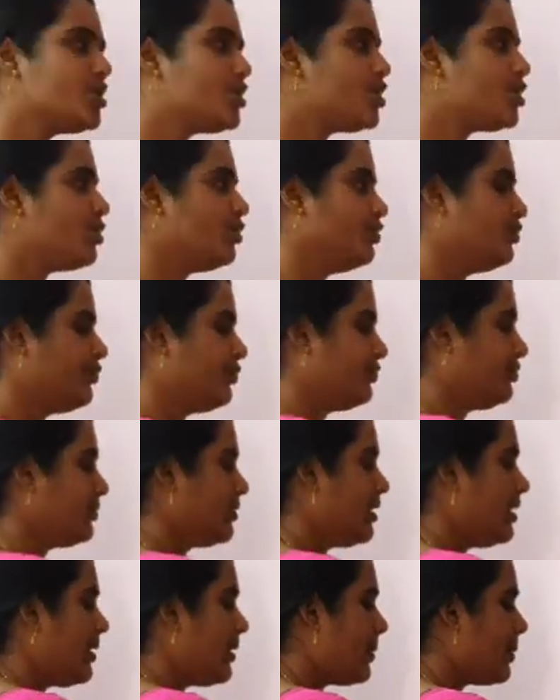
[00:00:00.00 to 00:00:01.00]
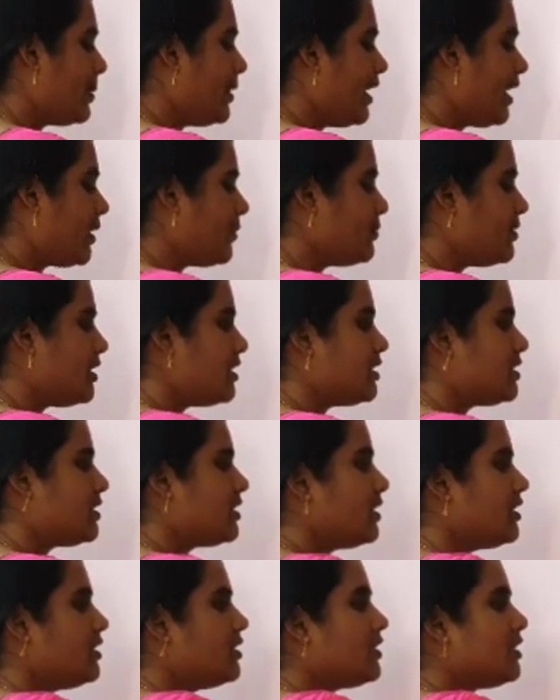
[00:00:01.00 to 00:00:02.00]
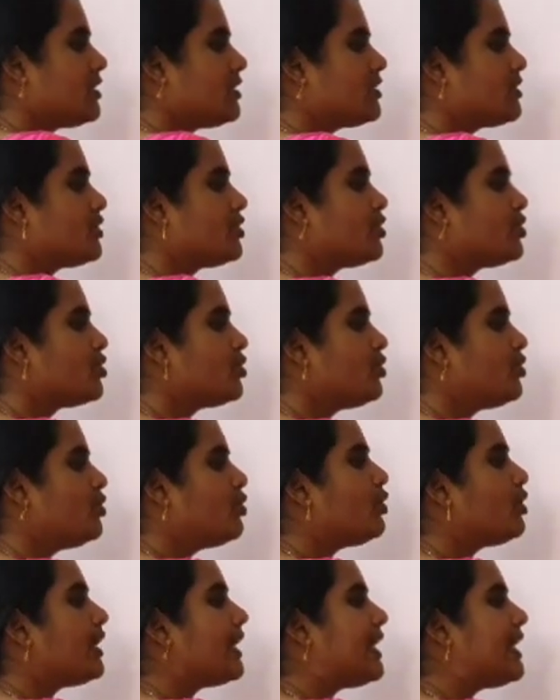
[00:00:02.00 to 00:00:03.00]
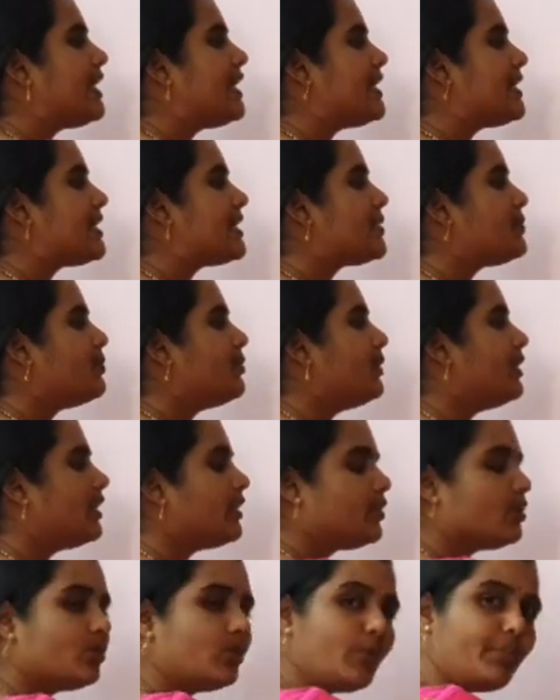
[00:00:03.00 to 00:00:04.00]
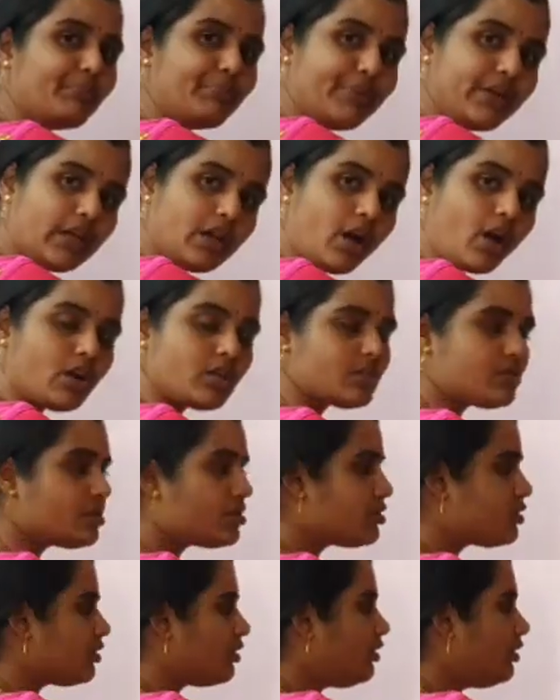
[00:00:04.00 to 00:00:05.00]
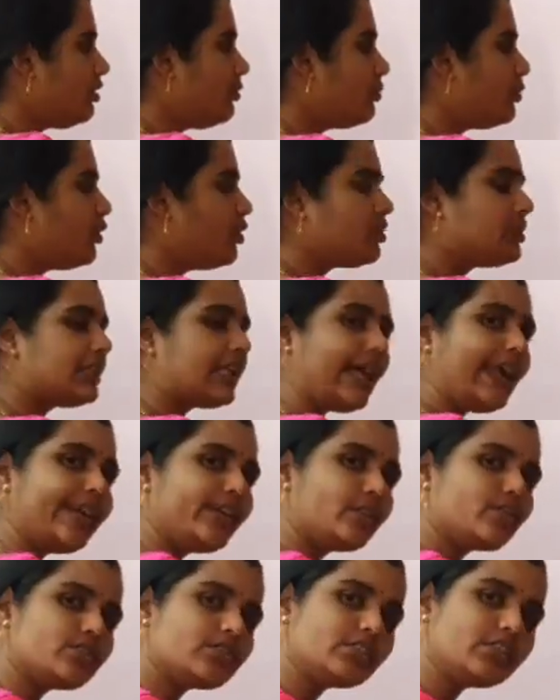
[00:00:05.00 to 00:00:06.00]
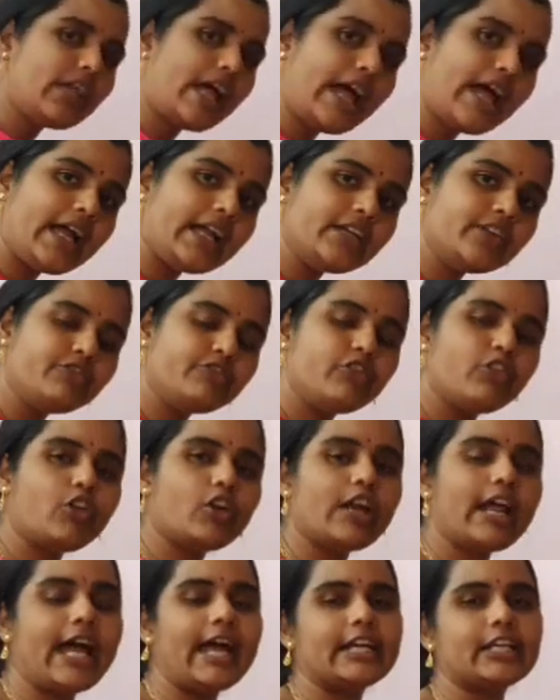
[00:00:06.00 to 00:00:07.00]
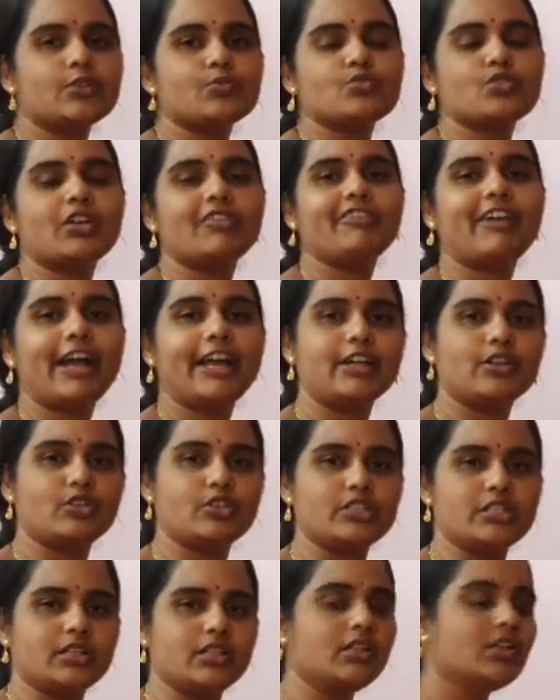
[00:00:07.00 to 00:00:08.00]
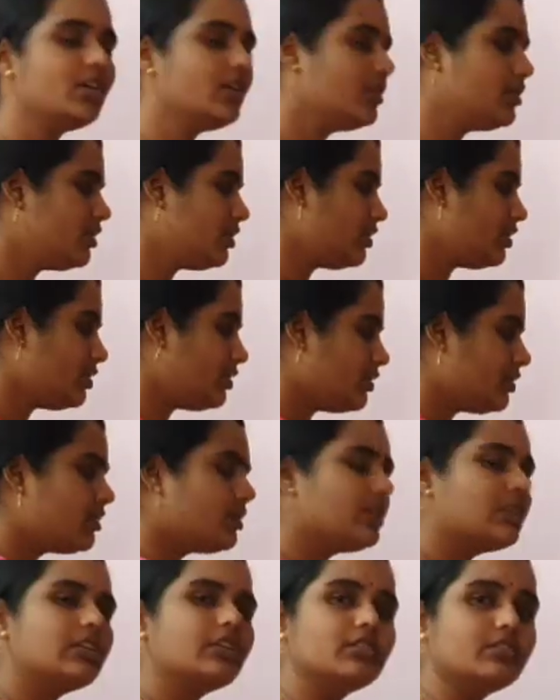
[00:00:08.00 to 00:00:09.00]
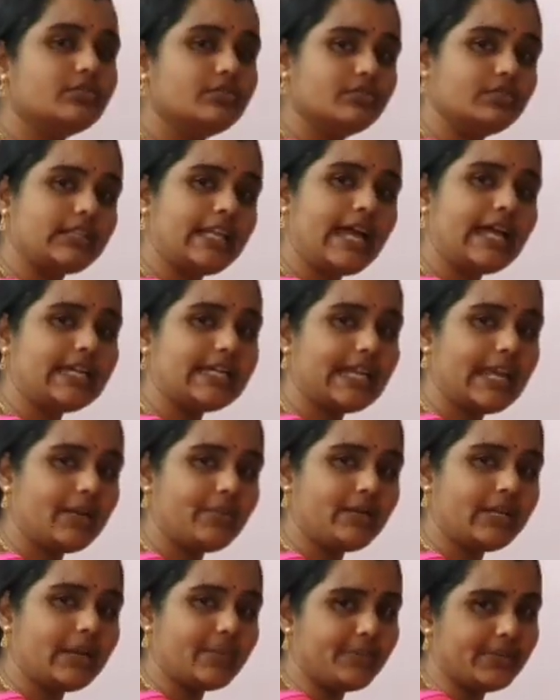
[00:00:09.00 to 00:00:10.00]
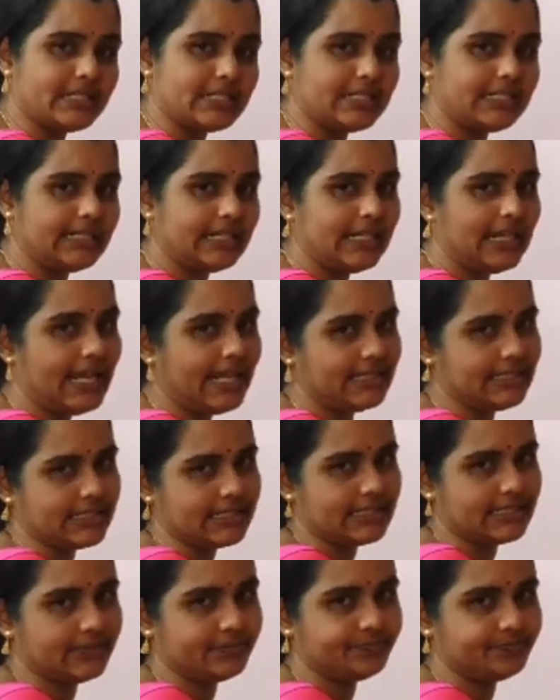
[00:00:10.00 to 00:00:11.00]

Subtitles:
2. That means this 2 belongs to both nitrogen and 4 atoms of hydrogen. That can be represented like this.